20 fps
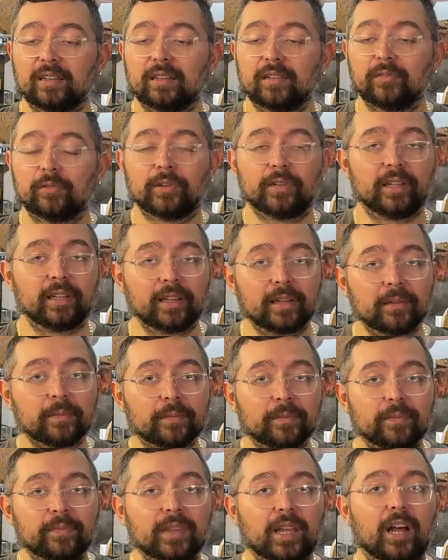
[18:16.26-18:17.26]
Really
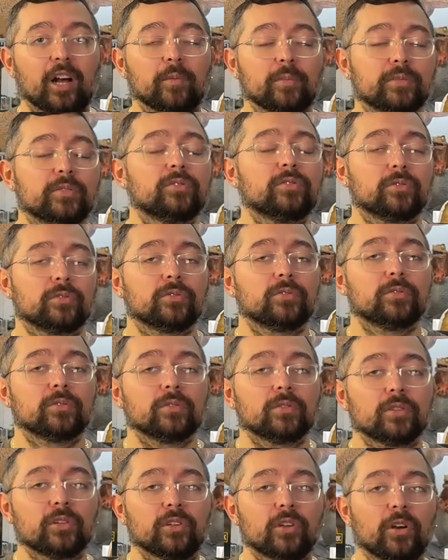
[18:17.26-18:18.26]
helps
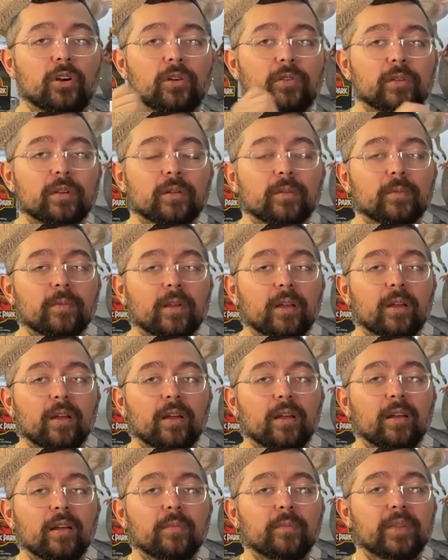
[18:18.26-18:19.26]

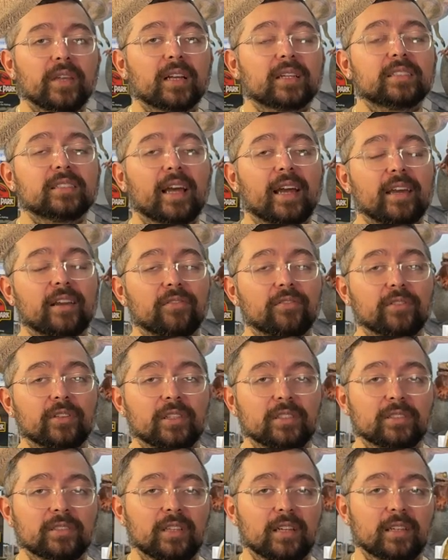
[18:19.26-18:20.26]
be excited for
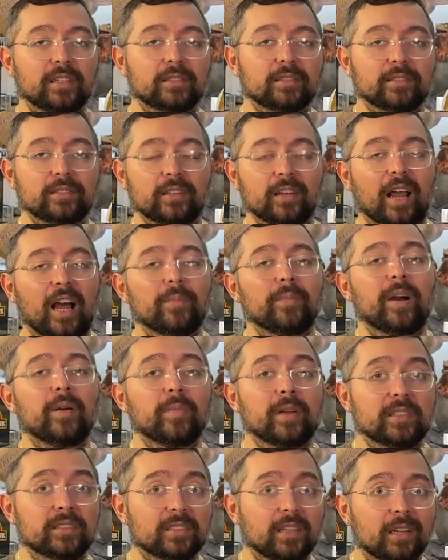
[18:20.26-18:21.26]
these things, not by
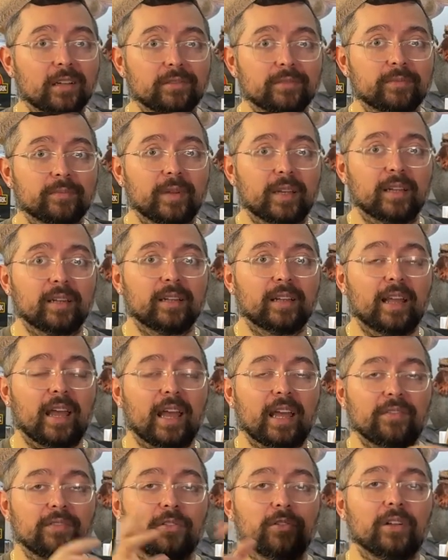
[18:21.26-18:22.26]
myself, but
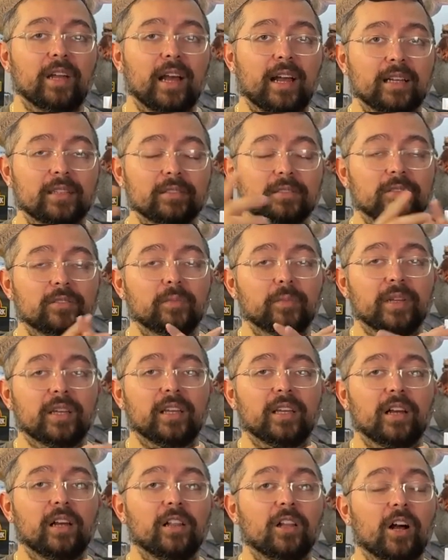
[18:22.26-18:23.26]
have you guys to be
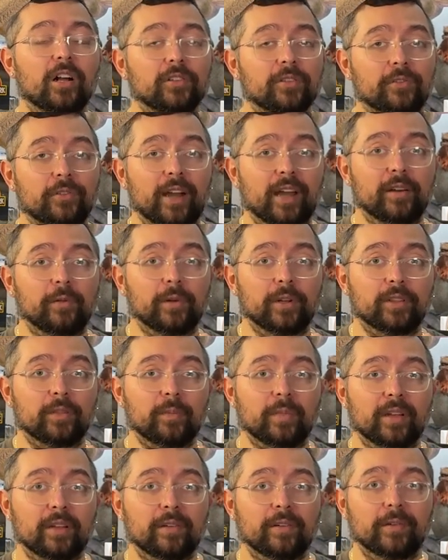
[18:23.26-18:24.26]
along the ride with
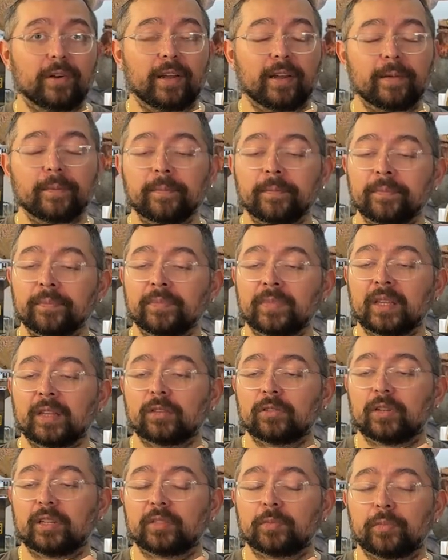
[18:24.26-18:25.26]
me, right?
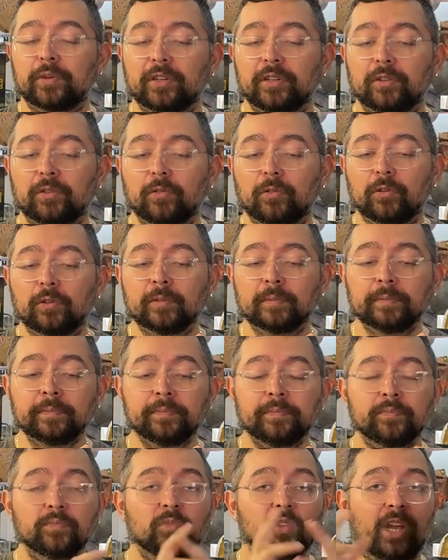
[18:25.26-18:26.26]
So that's pretty cool.
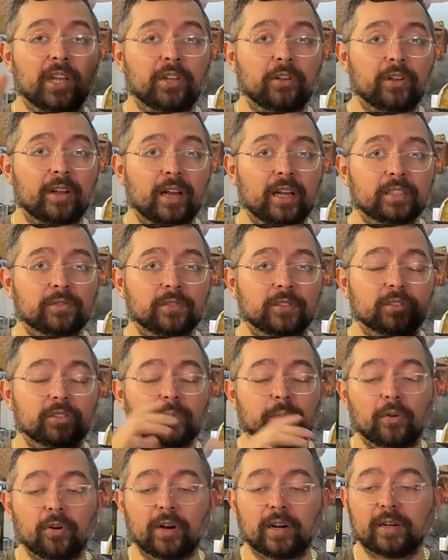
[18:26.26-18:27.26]
Thank you guys for the
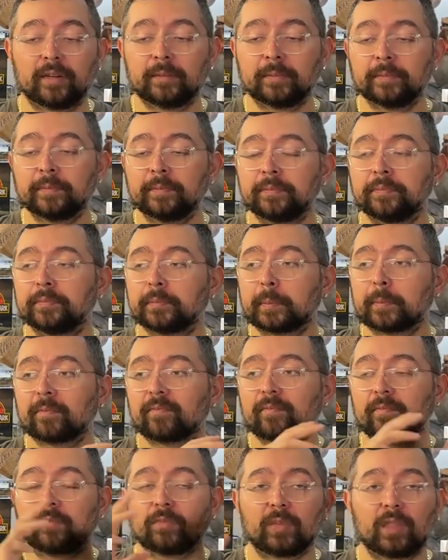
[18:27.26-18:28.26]
support.
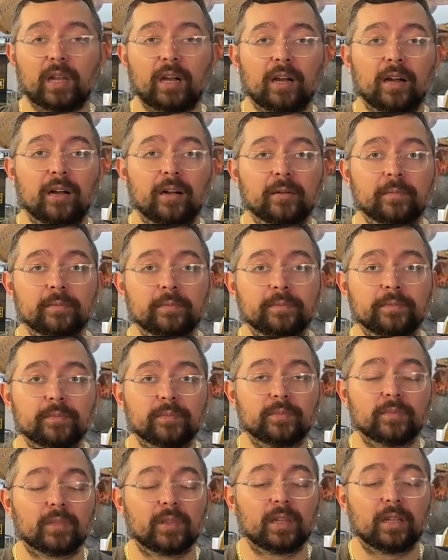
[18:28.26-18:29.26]

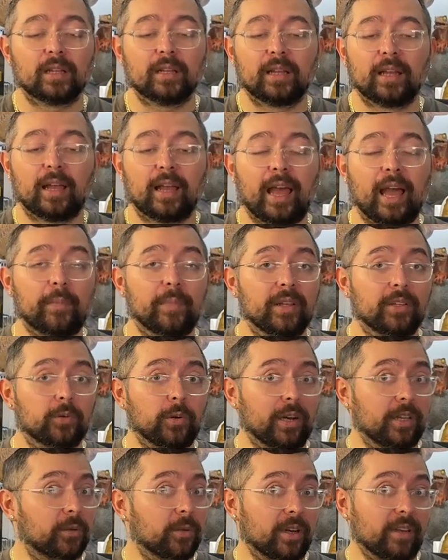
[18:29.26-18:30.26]
Happy
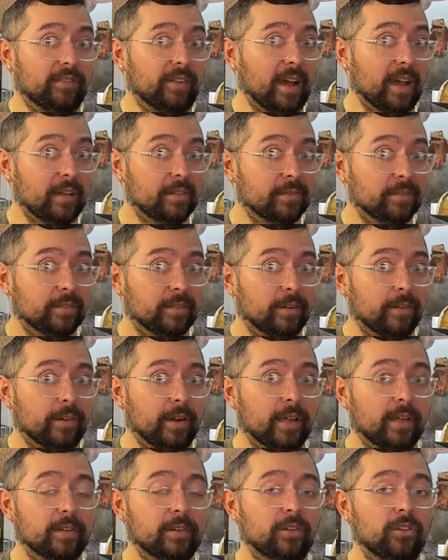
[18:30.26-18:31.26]
2025,
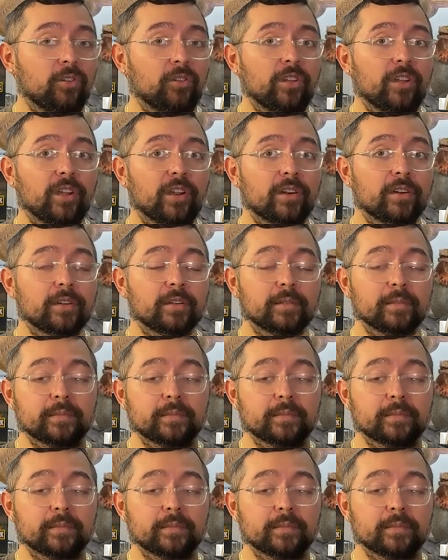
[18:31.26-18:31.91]
right? New year.